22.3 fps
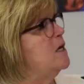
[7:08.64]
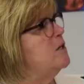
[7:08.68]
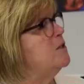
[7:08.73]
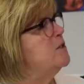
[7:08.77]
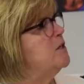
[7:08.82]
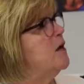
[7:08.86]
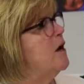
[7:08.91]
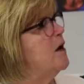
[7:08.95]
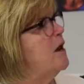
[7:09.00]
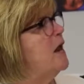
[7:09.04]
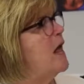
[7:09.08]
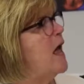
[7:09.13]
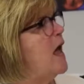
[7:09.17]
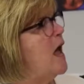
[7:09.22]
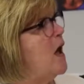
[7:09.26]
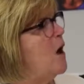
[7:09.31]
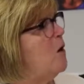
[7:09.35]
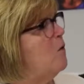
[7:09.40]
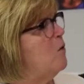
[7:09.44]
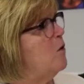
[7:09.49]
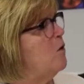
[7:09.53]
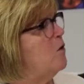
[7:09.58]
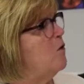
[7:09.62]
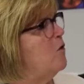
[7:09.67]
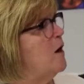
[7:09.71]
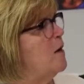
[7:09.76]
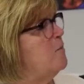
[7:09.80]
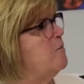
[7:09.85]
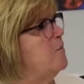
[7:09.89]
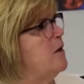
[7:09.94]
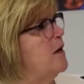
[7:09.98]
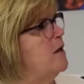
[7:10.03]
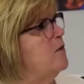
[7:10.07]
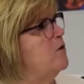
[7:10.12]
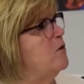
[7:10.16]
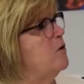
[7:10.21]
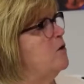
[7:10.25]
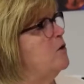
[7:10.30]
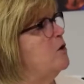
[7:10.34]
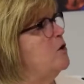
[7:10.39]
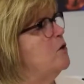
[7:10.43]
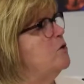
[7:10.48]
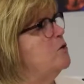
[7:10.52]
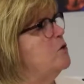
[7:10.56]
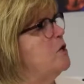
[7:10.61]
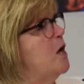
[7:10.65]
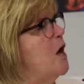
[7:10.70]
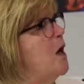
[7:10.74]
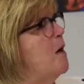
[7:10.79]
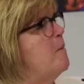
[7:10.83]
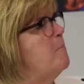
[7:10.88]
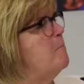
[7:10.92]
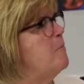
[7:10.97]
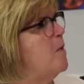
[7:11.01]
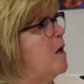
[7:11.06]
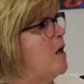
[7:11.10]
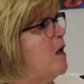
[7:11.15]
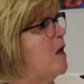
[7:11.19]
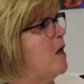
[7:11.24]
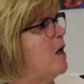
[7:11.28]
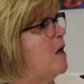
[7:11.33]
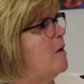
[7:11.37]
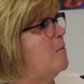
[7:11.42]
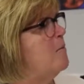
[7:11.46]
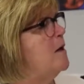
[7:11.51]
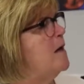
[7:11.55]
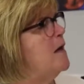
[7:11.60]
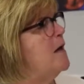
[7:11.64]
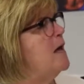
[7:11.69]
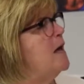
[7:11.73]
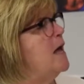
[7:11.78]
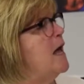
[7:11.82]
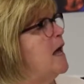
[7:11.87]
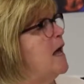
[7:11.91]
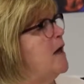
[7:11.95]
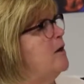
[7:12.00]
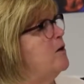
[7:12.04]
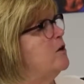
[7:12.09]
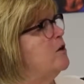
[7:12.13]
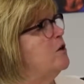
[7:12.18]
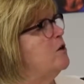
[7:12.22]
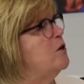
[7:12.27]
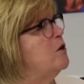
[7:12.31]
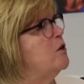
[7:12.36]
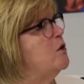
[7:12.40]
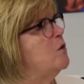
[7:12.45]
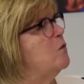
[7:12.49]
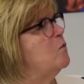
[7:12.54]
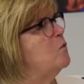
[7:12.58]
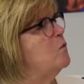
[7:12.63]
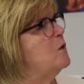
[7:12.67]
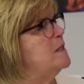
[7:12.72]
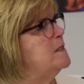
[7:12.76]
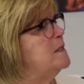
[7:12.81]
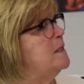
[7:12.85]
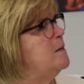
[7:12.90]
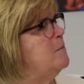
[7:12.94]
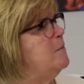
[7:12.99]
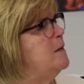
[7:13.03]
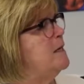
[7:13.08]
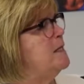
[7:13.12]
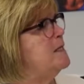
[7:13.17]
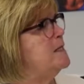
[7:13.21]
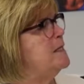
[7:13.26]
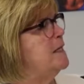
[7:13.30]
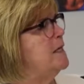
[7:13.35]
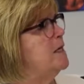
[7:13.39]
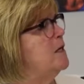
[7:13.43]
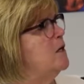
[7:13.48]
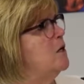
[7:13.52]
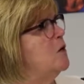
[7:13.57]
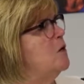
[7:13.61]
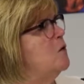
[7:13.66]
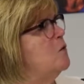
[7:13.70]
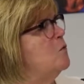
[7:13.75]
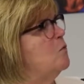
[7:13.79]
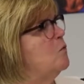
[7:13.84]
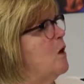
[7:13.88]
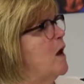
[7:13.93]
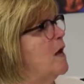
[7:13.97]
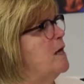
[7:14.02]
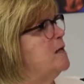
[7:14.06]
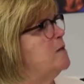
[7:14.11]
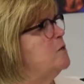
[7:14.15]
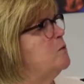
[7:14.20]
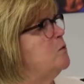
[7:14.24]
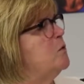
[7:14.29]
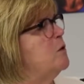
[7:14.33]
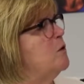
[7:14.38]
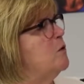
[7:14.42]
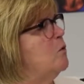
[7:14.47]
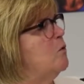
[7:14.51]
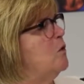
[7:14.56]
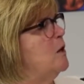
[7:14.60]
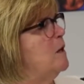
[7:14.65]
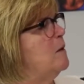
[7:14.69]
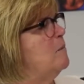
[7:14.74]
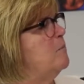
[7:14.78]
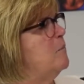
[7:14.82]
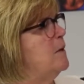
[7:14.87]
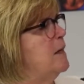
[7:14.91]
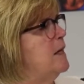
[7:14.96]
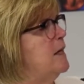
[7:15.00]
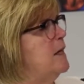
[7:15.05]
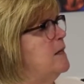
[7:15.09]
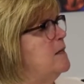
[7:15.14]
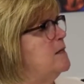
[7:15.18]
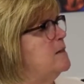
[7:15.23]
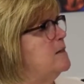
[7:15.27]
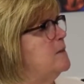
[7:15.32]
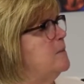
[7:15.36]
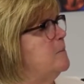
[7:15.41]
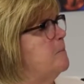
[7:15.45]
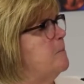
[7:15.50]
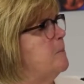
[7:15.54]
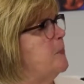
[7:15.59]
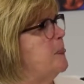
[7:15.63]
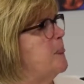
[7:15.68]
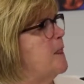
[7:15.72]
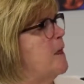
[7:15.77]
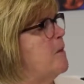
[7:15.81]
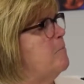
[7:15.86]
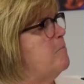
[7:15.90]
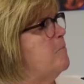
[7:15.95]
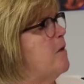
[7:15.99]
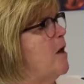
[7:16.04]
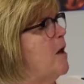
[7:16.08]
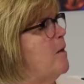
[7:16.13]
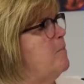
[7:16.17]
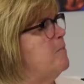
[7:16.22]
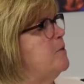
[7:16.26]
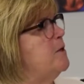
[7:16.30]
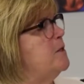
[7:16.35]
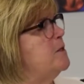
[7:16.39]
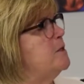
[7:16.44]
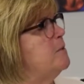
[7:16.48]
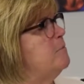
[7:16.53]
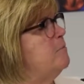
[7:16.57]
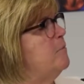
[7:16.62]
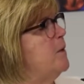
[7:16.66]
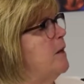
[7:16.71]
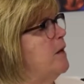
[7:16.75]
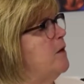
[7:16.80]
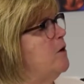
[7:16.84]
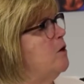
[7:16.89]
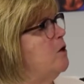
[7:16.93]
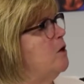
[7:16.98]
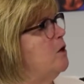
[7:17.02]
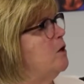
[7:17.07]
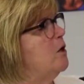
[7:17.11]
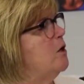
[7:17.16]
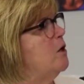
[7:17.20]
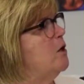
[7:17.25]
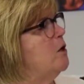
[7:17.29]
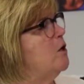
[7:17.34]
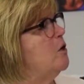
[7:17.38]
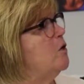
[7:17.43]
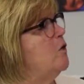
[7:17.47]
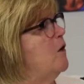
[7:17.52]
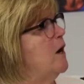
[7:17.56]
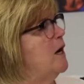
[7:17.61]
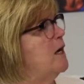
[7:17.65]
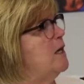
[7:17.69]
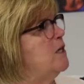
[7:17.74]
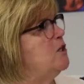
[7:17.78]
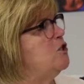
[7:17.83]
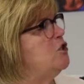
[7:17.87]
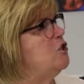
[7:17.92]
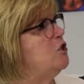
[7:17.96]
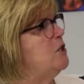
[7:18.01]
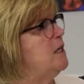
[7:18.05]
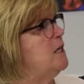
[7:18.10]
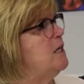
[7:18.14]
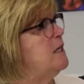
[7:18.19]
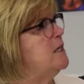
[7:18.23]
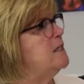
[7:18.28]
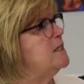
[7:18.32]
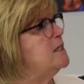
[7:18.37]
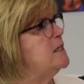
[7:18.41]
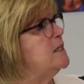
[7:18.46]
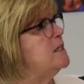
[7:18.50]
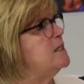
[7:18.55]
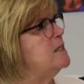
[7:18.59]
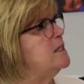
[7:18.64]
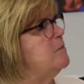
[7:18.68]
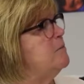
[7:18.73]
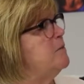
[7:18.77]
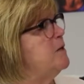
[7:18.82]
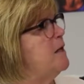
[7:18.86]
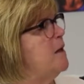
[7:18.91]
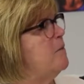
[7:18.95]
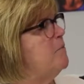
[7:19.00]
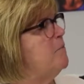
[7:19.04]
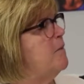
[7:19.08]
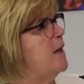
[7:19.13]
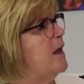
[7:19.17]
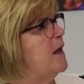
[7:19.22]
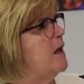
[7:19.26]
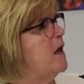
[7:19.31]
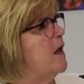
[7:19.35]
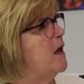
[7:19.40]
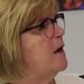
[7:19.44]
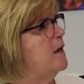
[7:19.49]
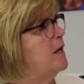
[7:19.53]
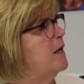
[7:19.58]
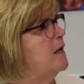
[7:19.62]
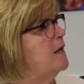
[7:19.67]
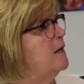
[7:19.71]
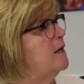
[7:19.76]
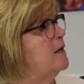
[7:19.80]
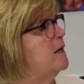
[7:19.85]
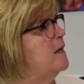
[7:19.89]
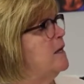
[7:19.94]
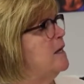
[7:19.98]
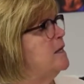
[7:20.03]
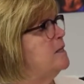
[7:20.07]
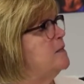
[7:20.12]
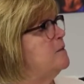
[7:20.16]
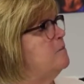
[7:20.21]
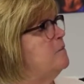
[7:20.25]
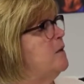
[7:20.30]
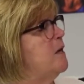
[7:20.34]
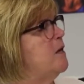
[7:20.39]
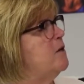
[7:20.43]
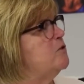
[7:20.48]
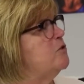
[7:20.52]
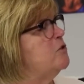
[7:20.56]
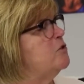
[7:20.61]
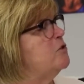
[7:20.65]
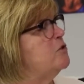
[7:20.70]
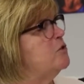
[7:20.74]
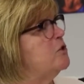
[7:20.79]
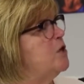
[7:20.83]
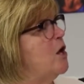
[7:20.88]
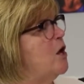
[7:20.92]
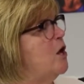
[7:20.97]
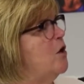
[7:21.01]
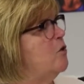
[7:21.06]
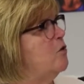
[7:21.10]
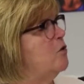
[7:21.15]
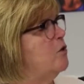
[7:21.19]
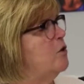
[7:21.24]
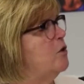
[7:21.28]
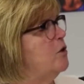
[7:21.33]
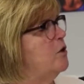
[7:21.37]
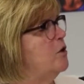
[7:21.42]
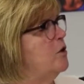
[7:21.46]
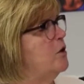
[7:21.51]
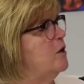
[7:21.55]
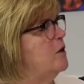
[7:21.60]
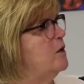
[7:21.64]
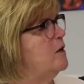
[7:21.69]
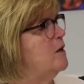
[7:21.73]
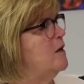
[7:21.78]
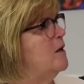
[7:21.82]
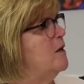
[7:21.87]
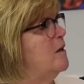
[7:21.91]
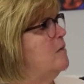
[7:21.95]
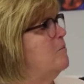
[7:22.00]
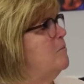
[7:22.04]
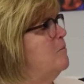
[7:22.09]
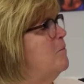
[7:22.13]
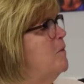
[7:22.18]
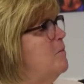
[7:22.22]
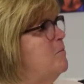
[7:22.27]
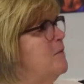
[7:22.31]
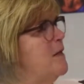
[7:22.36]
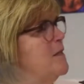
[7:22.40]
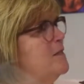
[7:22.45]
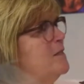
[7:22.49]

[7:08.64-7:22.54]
taught our grandmother, who taught Mom, how to cook risi-bisi, rice with green peas. Mom puts butter, grated cheese, and some nutmeg on it. It smelled so good, but my